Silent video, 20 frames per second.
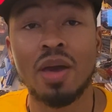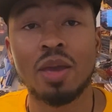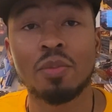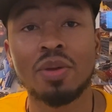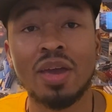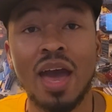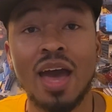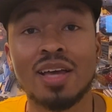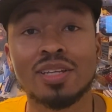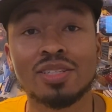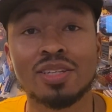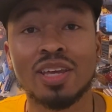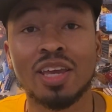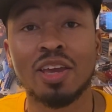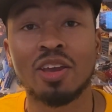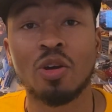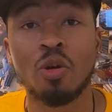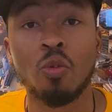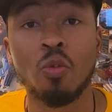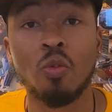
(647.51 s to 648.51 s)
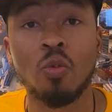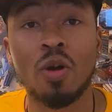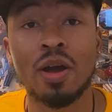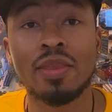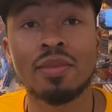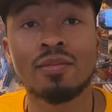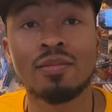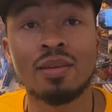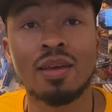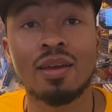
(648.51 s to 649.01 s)
be asking,
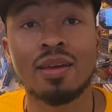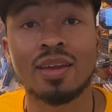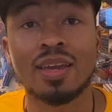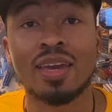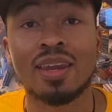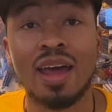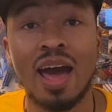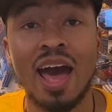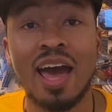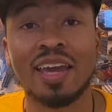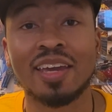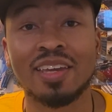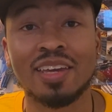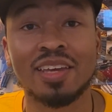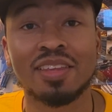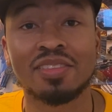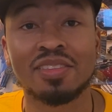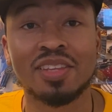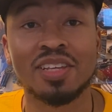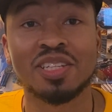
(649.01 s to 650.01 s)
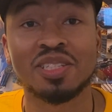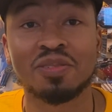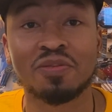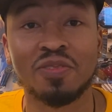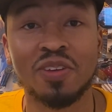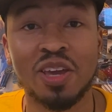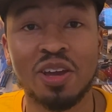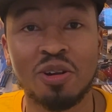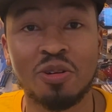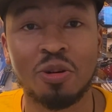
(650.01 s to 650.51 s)
when can I get this
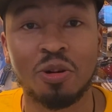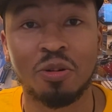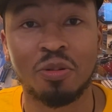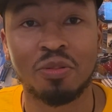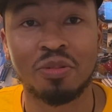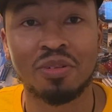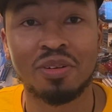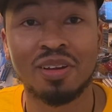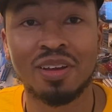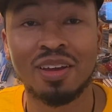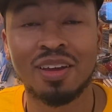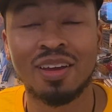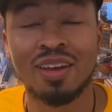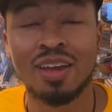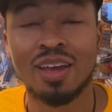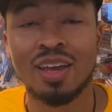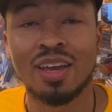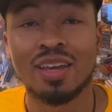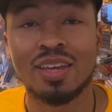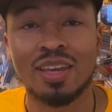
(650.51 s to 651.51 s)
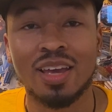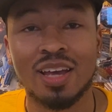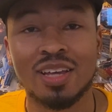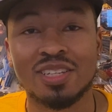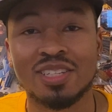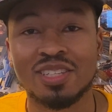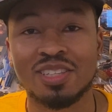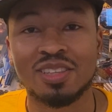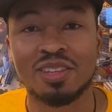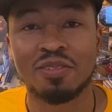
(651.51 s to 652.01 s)
vehicle?
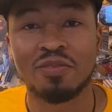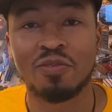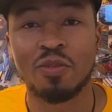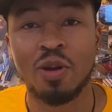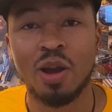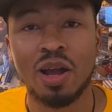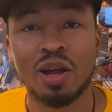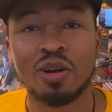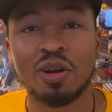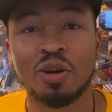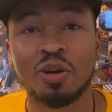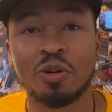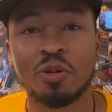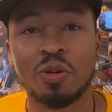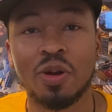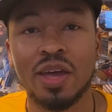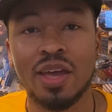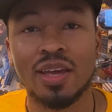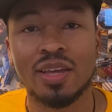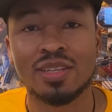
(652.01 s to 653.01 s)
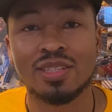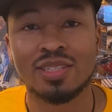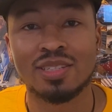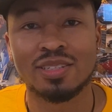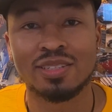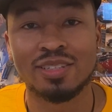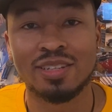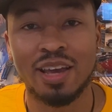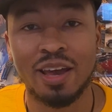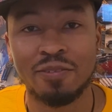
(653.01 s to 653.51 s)
Yes, the Bronco is
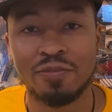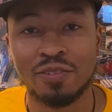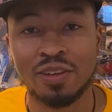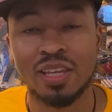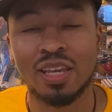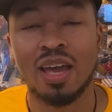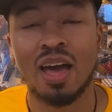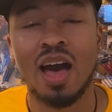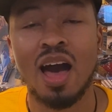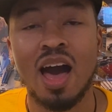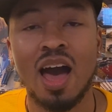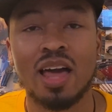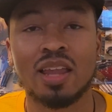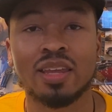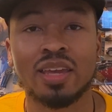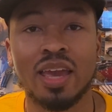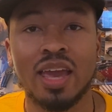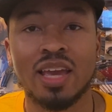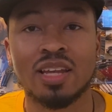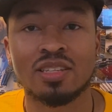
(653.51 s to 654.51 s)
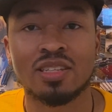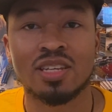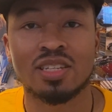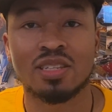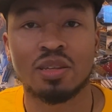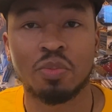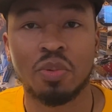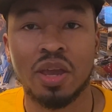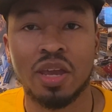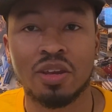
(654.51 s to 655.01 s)
definitely a highly
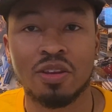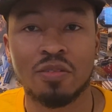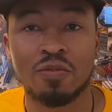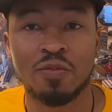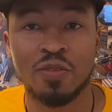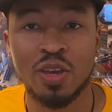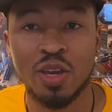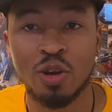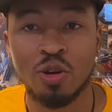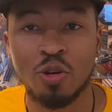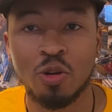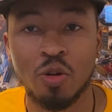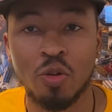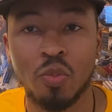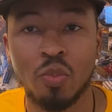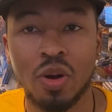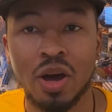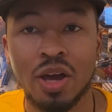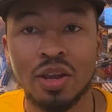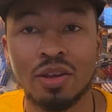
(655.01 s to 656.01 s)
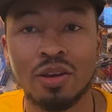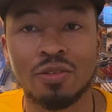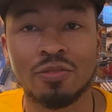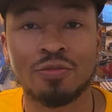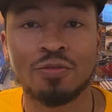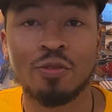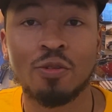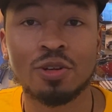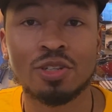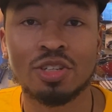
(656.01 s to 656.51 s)
anticipated vehicle, but
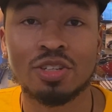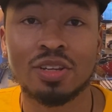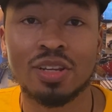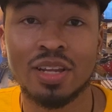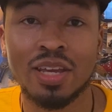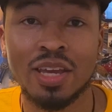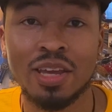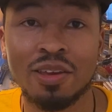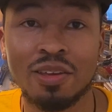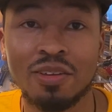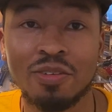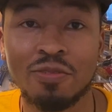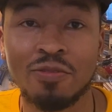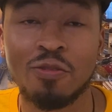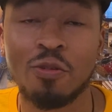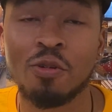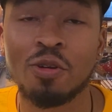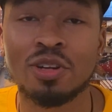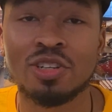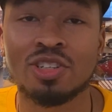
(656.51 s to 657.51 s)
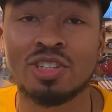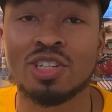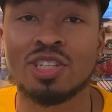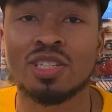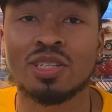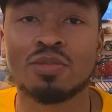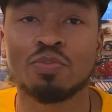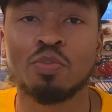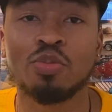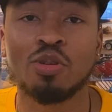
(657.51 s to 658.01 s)
unfortunately, Ford
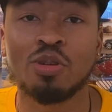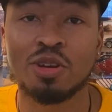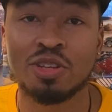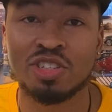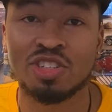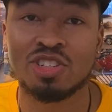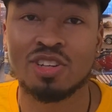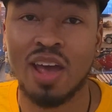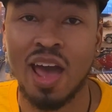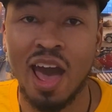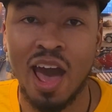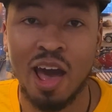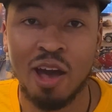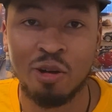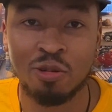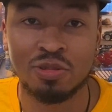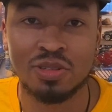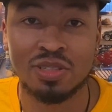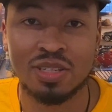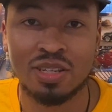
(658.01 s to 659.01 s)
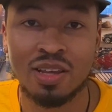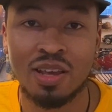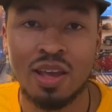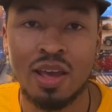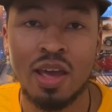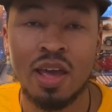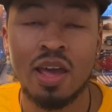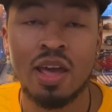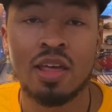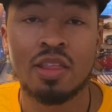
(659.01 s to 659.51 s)
just pushed out
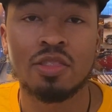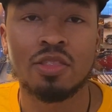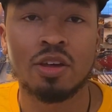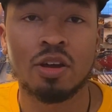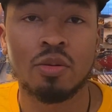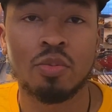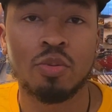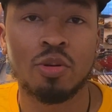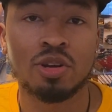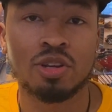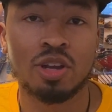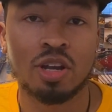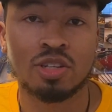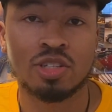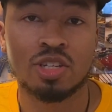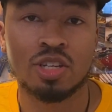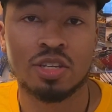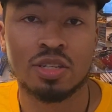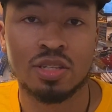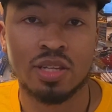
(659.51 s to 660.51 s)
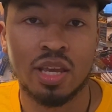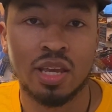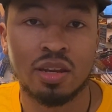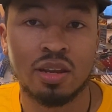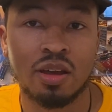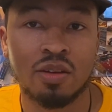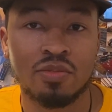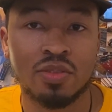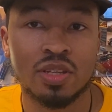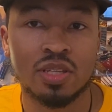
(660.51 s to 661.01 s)
the production date
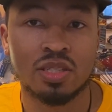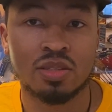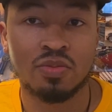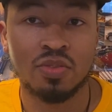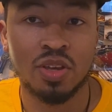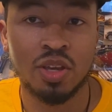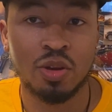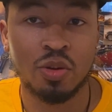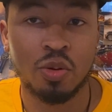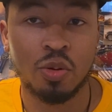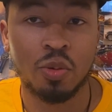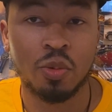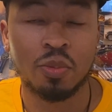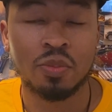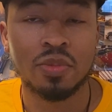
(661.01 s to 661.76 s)
of this vehicle.